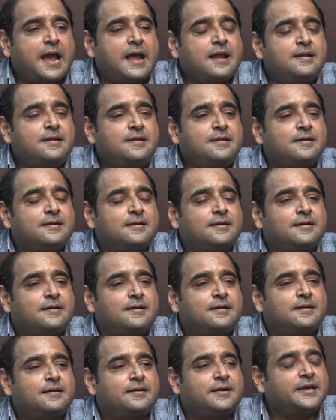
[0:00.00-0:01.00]
And uh,
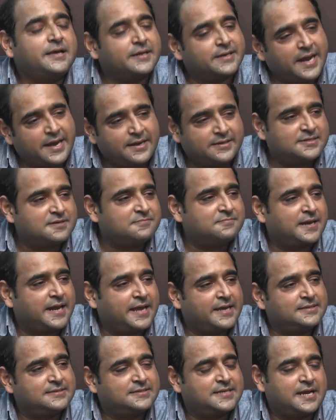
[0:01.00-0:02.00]
he read some
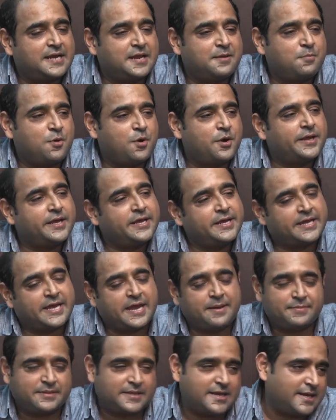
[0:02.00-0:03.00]
lines that day morning. He
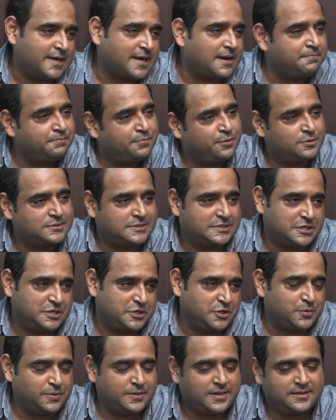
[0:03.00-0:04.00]
came and then he composed the
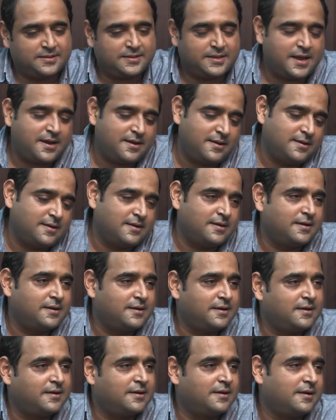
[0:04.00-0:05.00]
tune and hmm. then
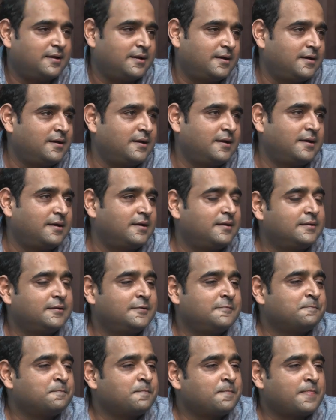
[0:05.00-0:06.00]
uh,
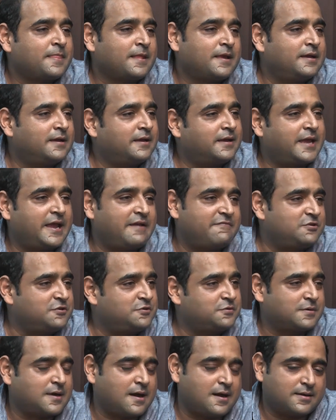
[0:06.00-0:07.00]
he gave it
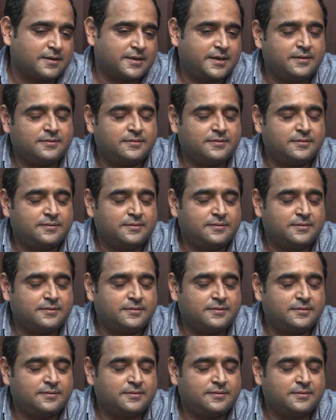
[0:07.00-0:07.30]
to Karki